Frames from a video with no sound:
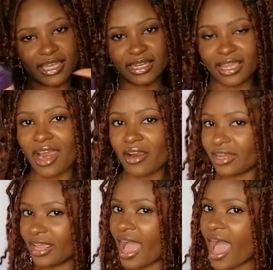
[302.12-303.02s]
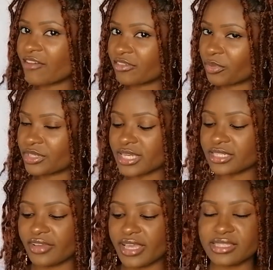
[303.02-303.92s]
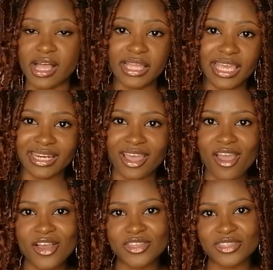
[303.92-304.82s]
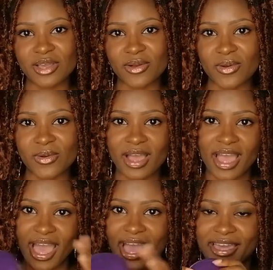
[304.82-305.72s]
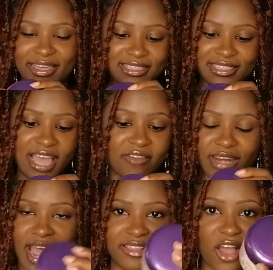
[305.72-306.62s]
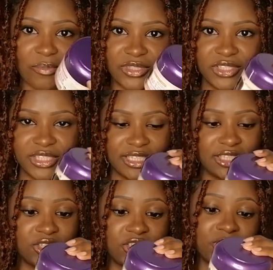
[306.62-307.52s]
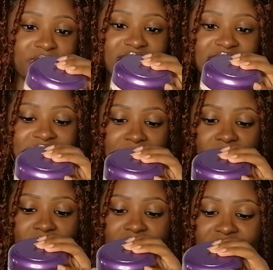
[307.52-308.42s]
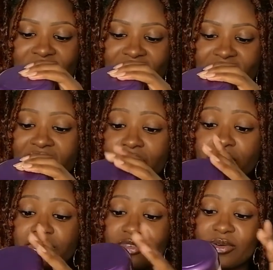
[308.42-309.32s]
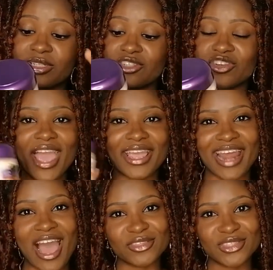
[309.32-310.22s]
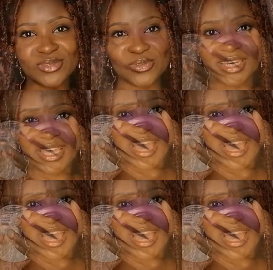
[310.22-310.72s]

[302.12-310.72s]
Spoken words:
and currently I have a protective hairstyle in, so I just haven't had the opportunity to use this product, but I look forward to trying it out soon.